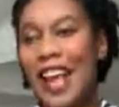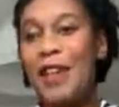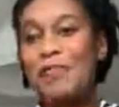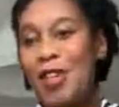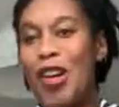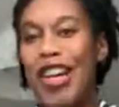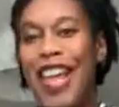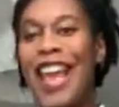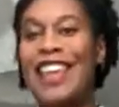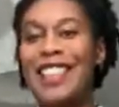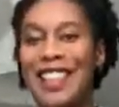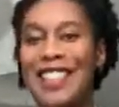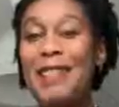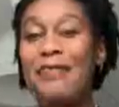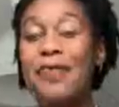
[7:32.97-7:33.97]
I'm not getting
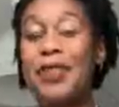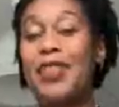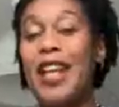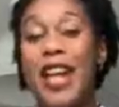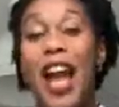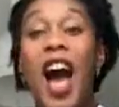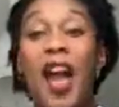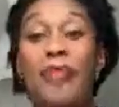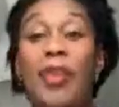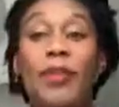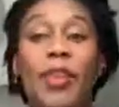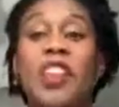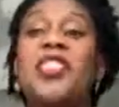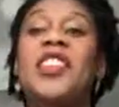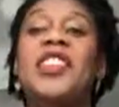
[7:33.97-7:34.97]
these symbols, like I'm the
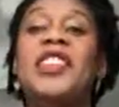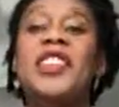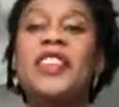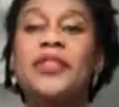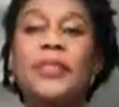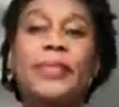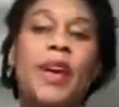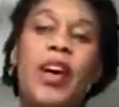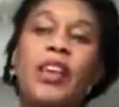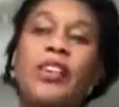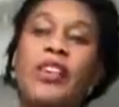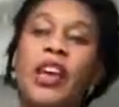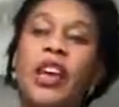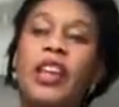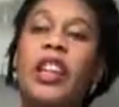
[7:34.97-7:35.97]
most unsettled
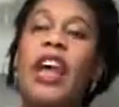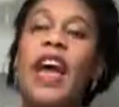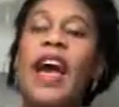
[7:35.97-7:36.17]
person.